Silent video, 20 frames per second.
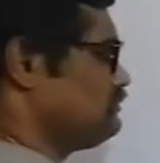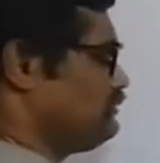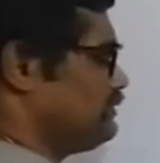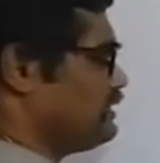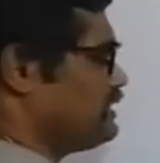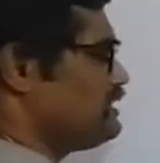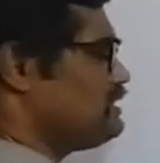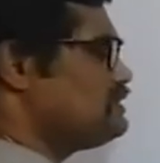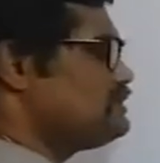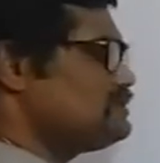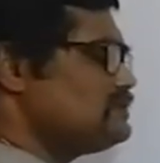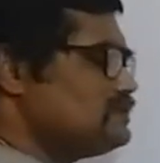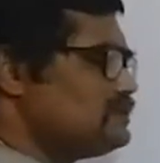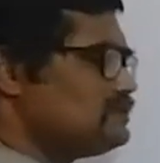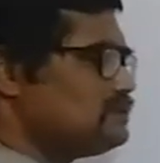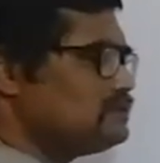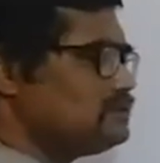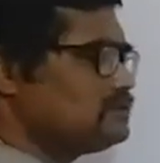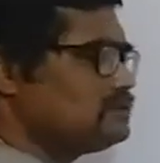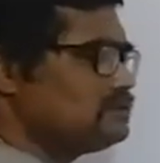Very easy.
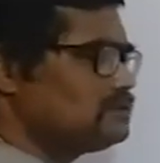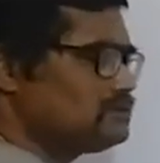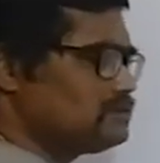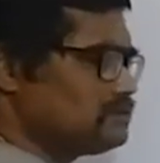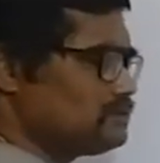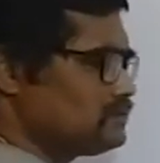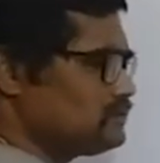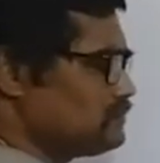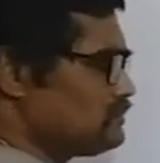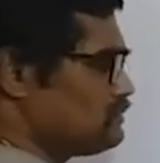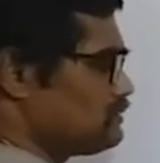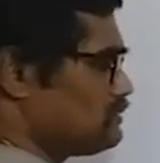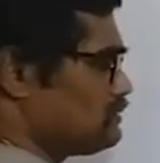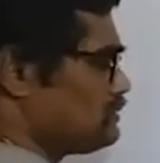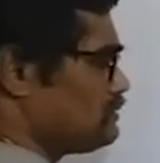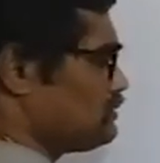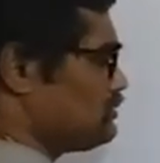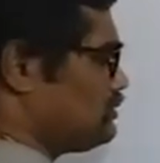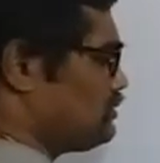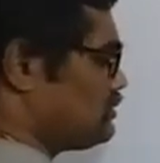
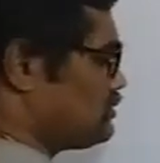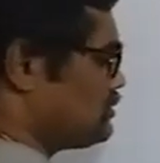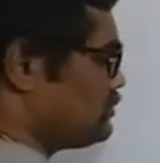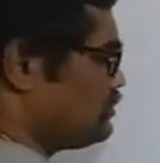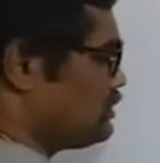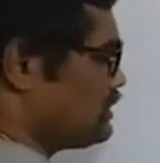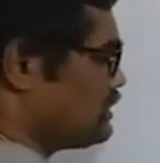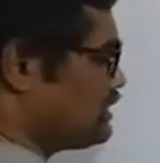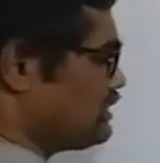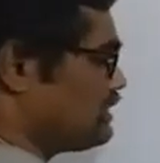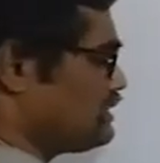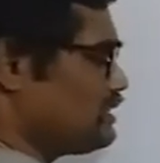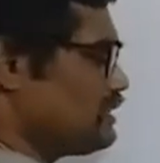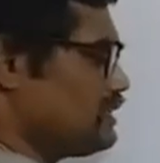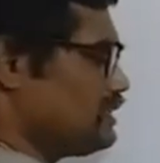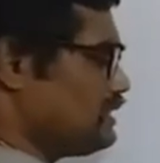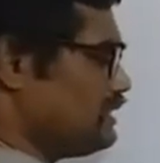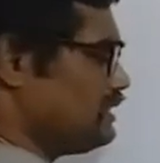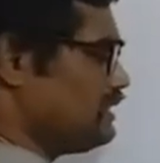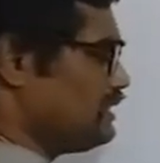Cos square
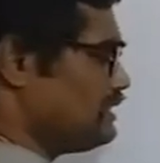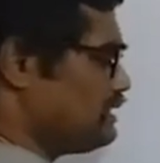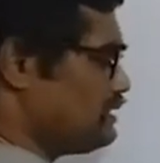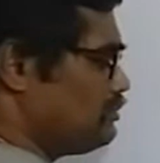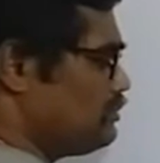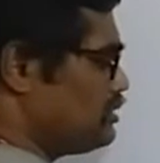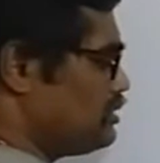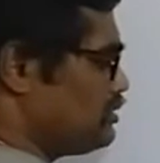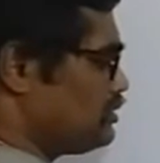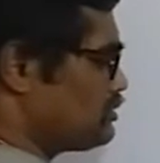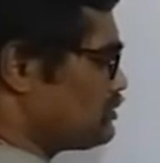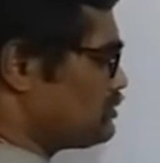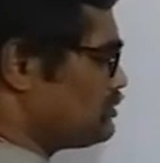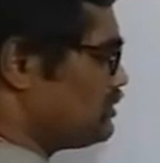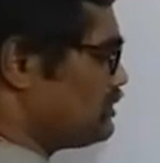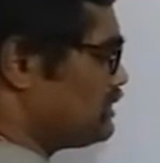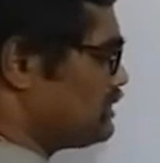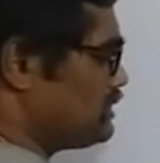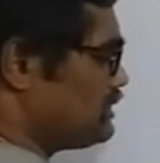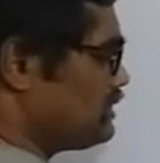theta, let it be cos
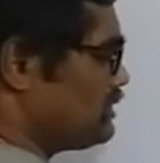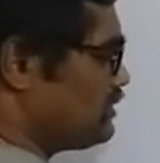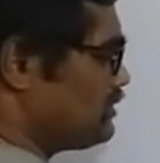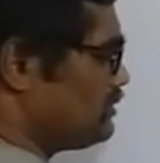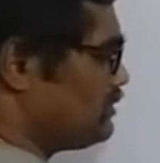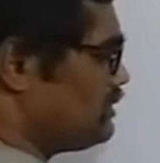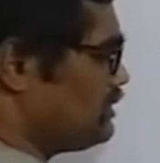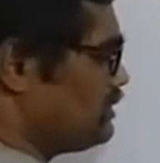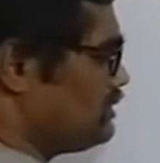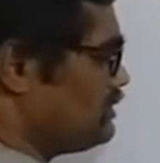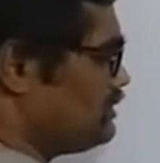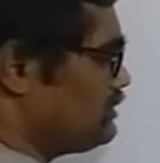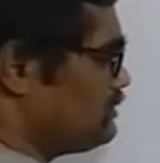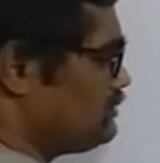square theta only.